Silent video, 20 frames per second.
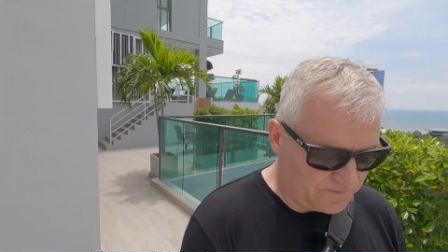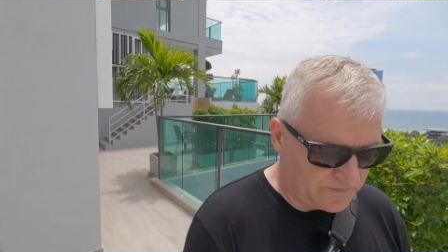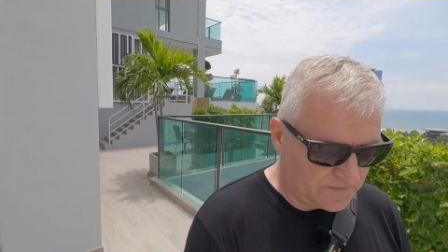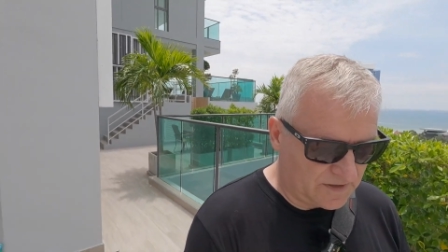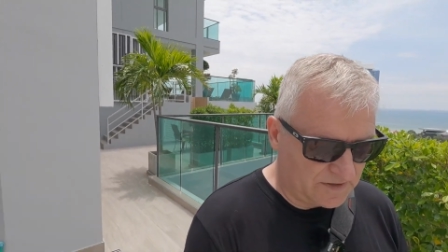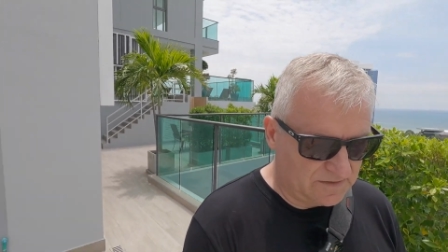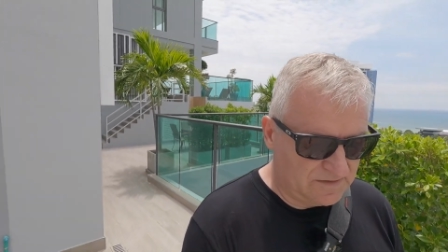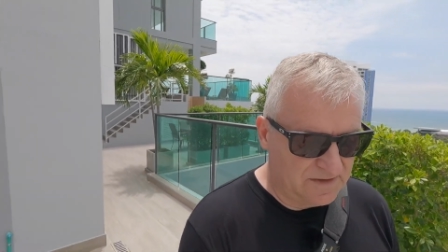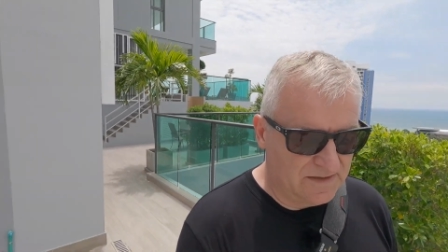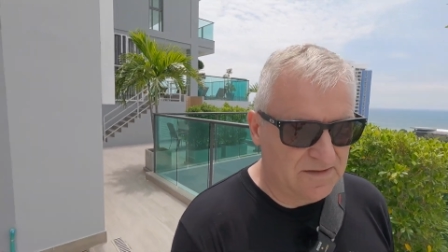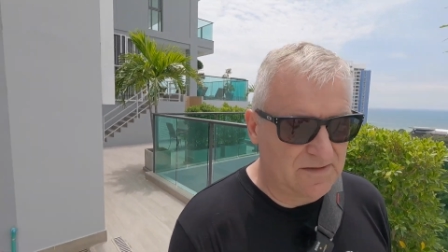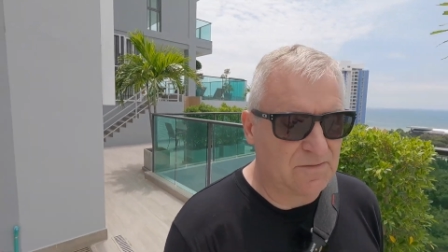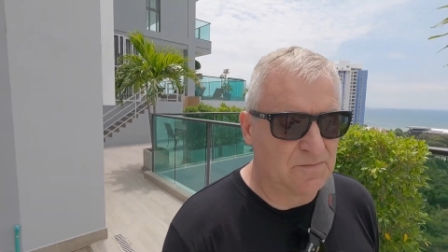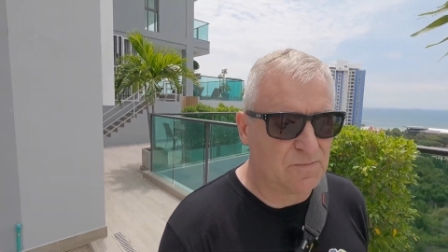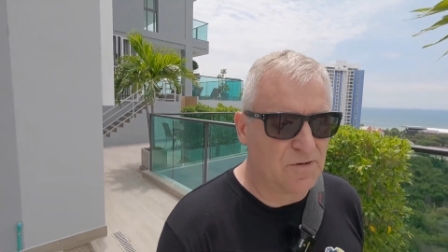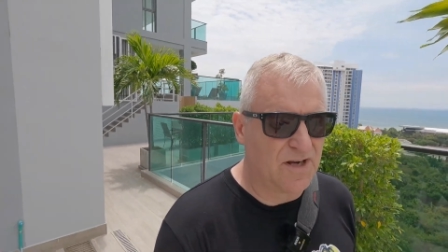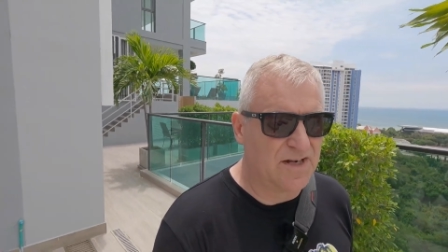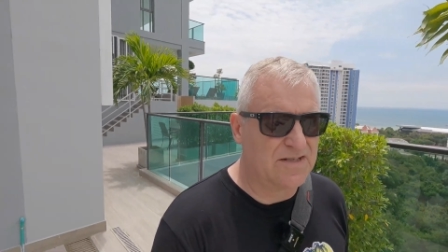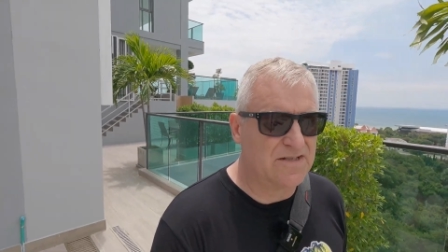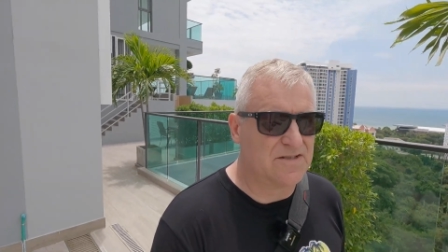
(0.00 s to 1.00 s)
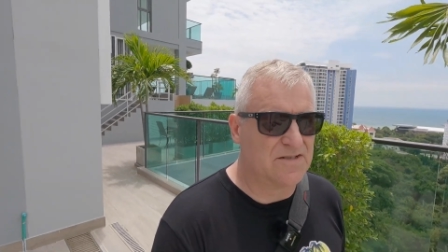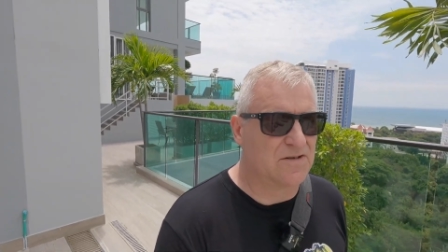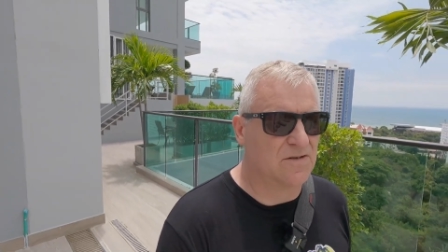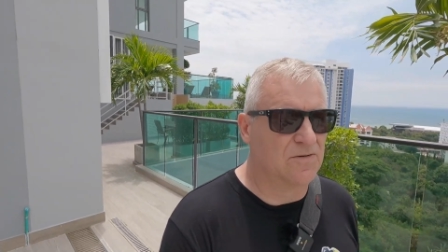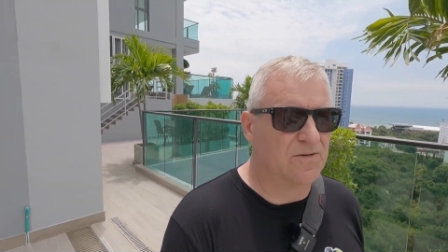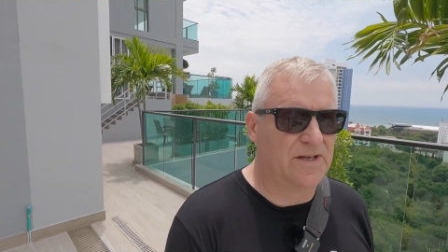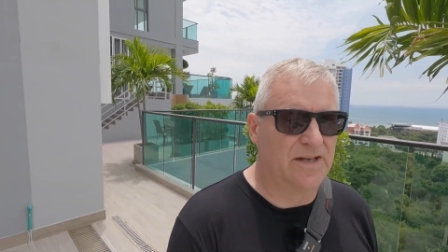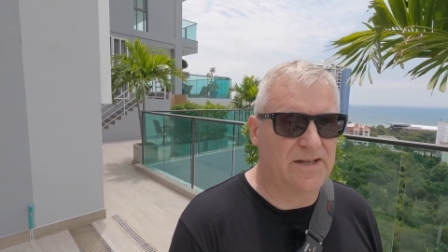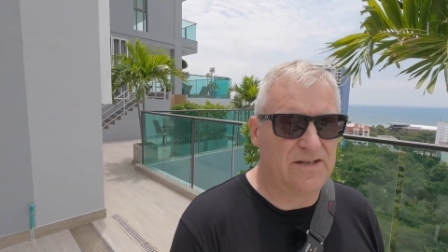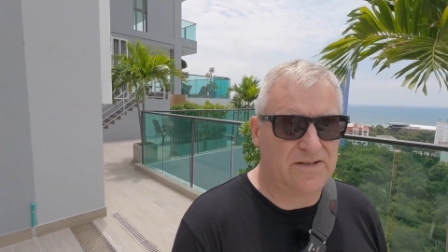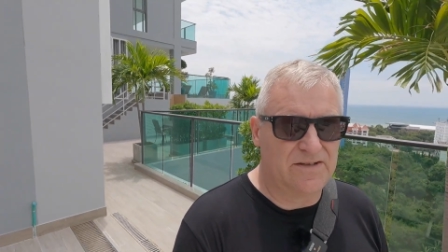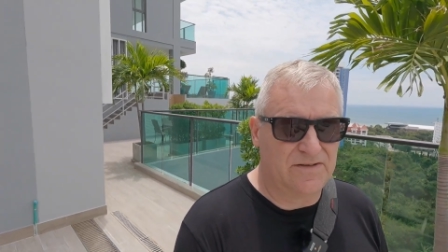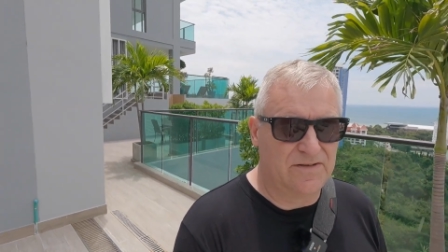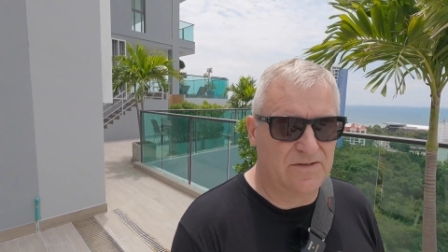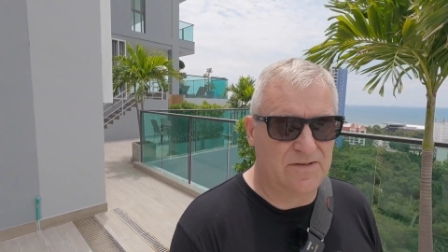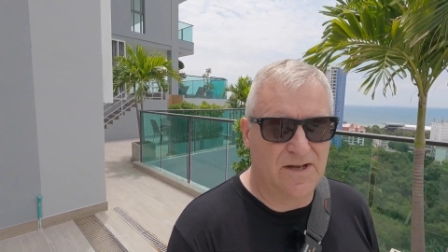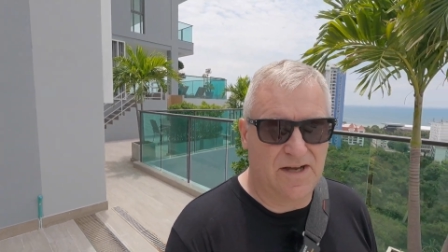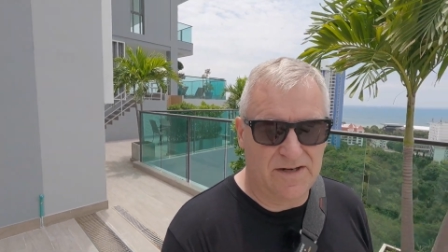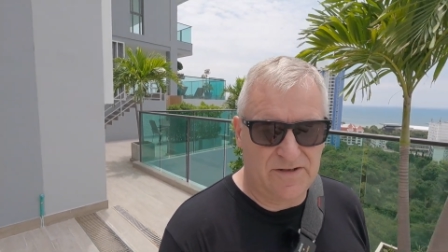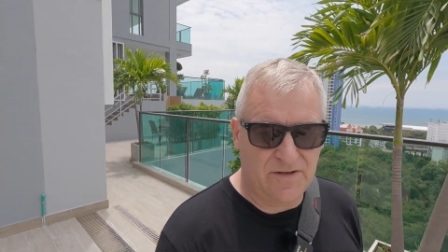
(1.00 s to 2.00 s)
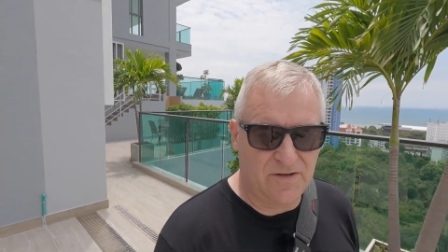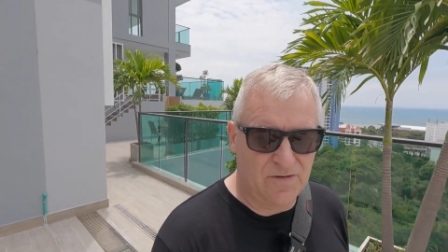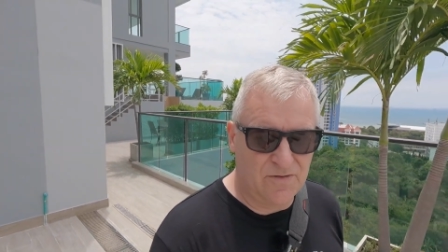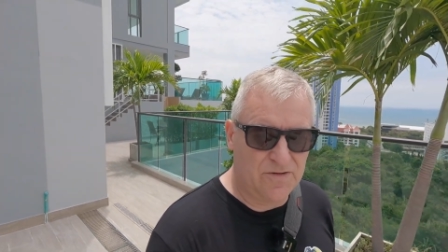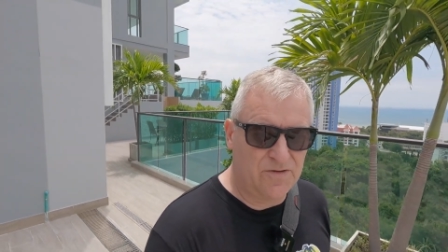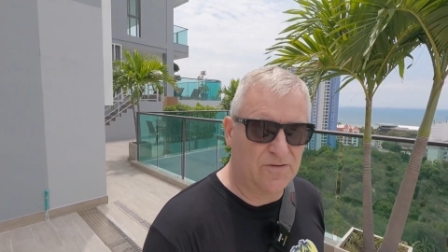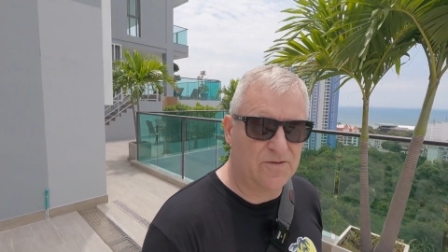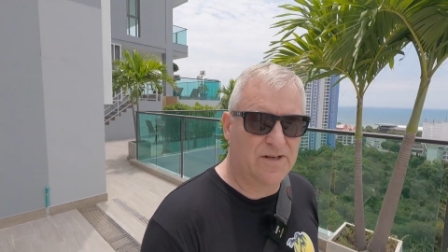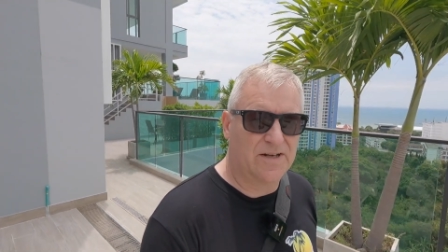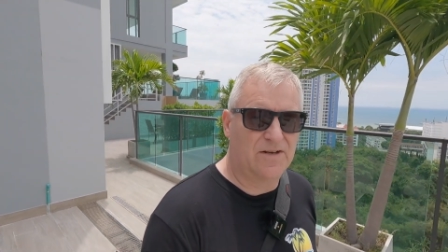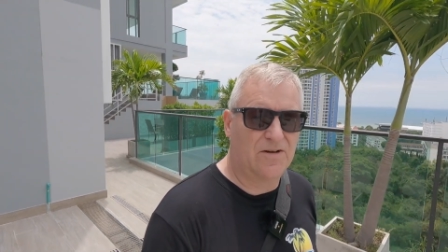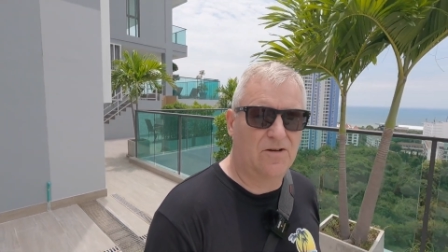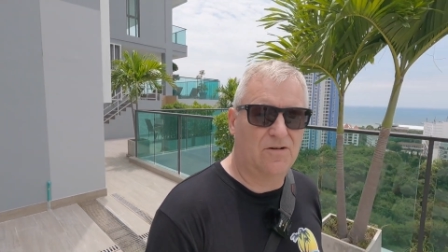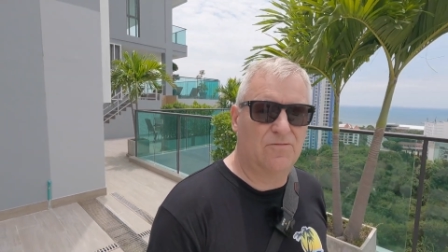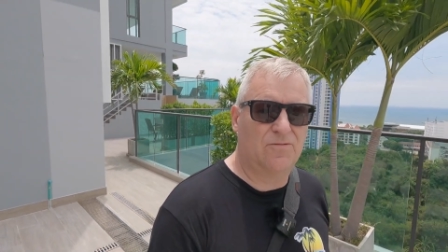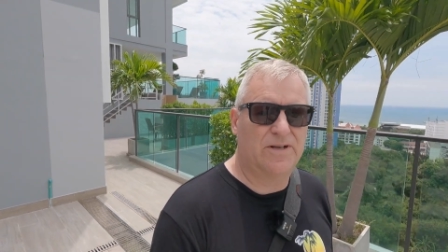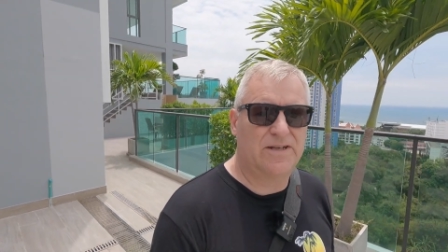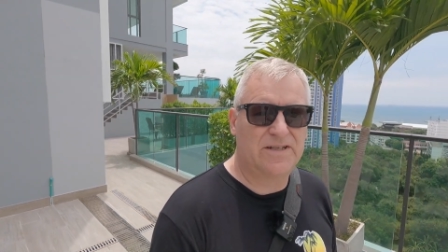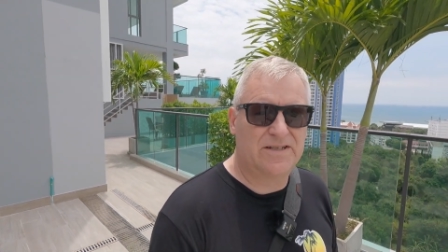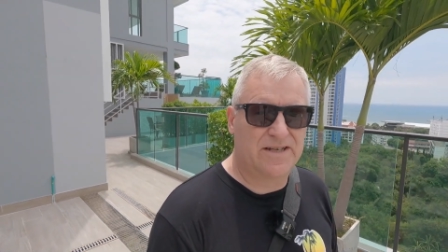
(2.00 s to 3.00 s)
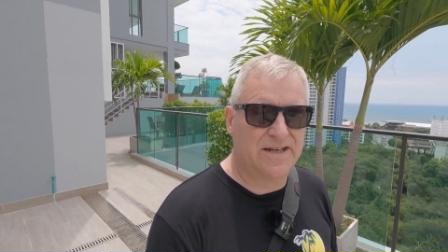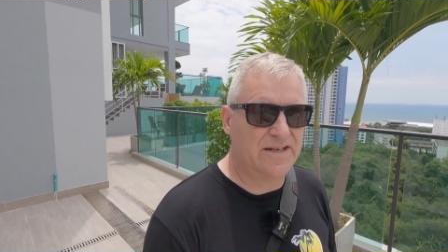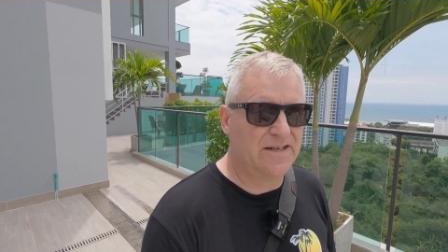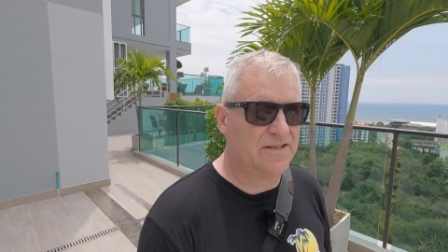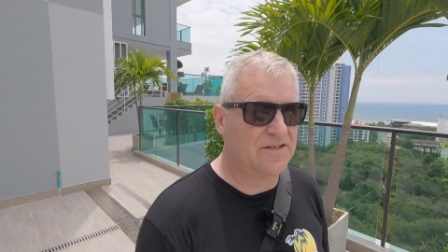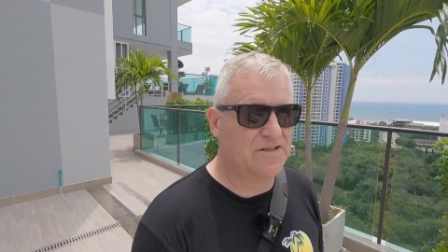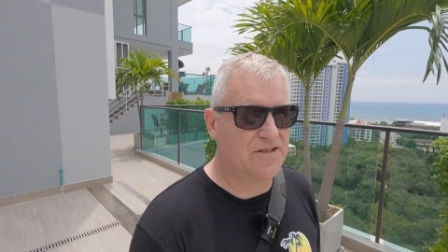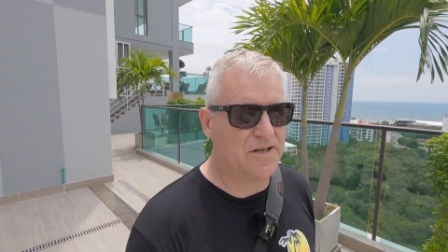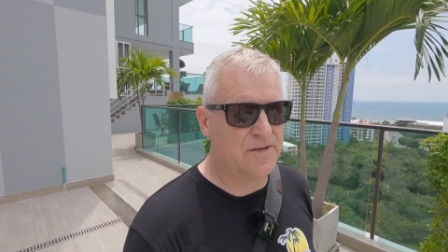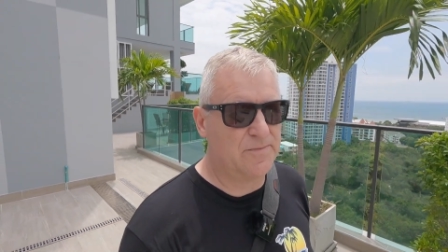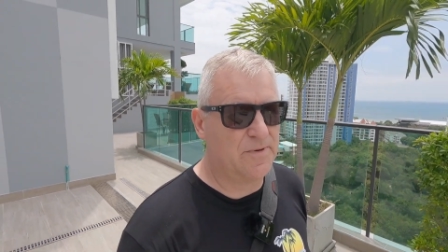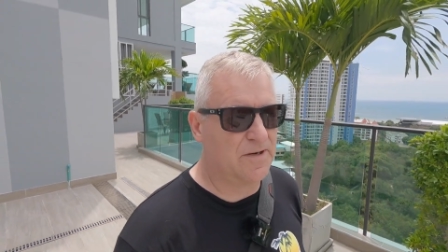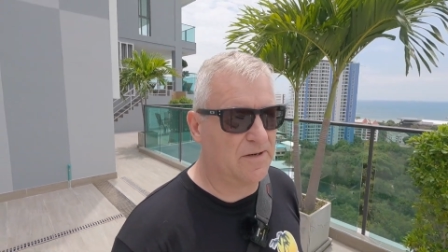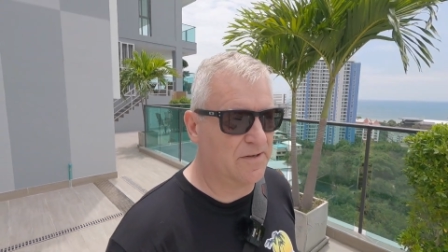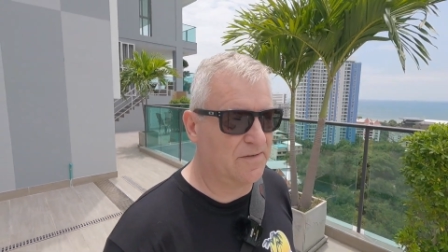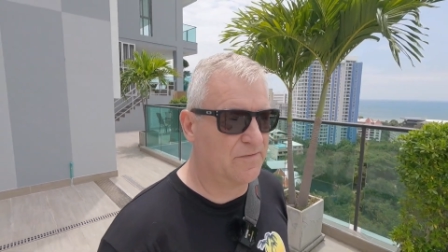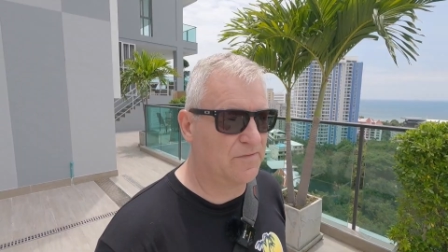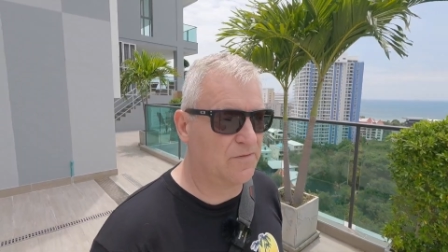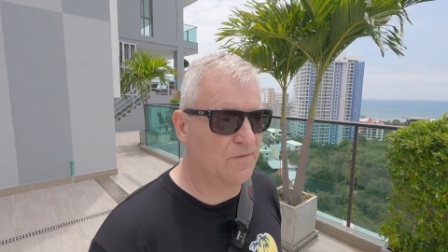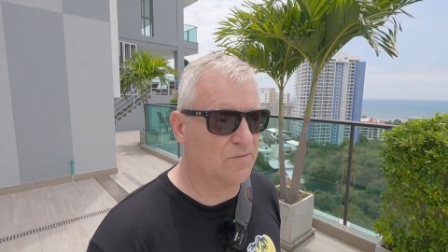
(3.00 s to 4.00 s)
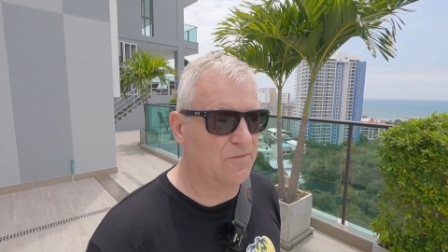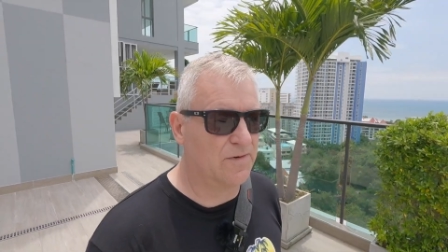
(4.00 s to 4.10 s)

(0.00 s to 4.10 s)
I think the price is okay. I know you can always get it cheaper if you